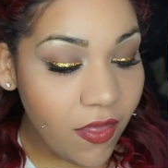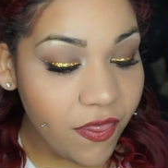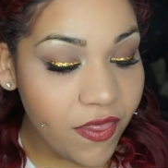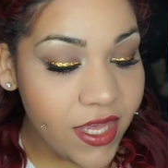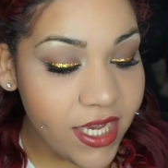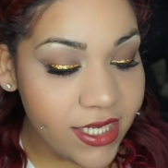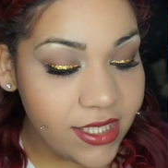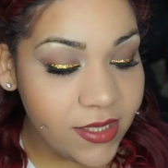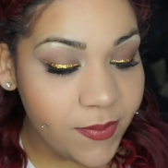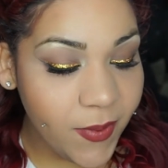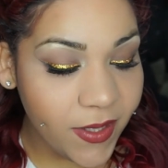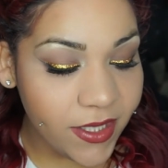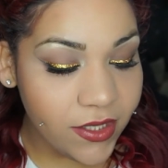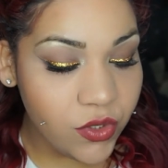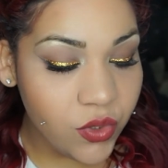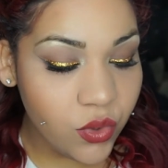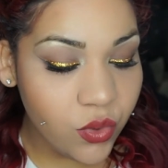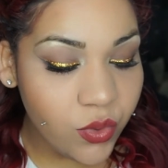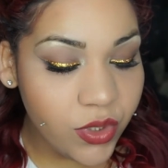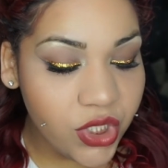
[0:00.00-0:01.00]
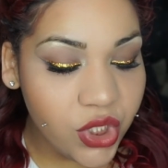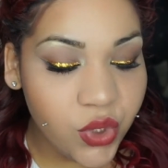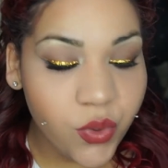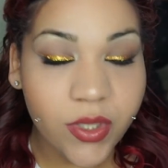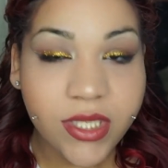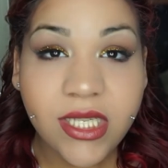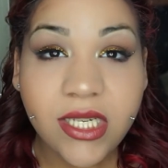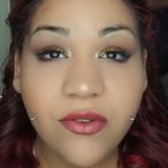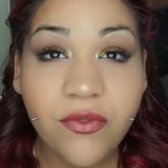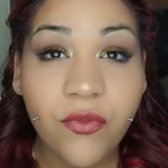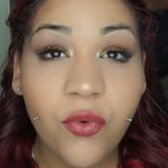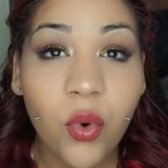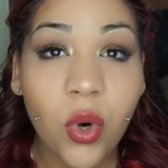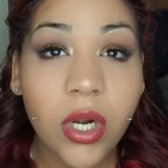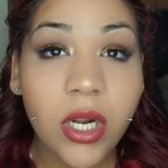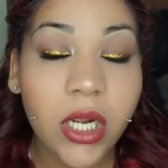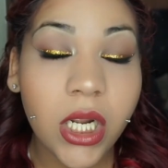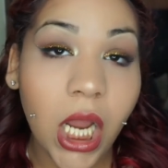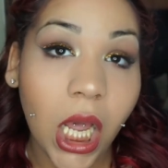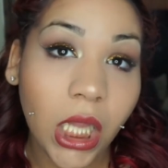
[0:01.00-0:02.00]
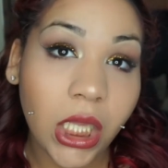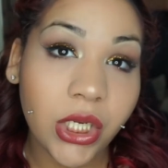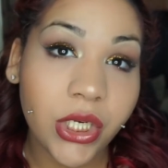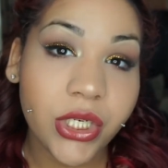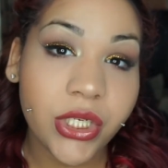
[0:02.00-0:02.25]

This pencil was $24.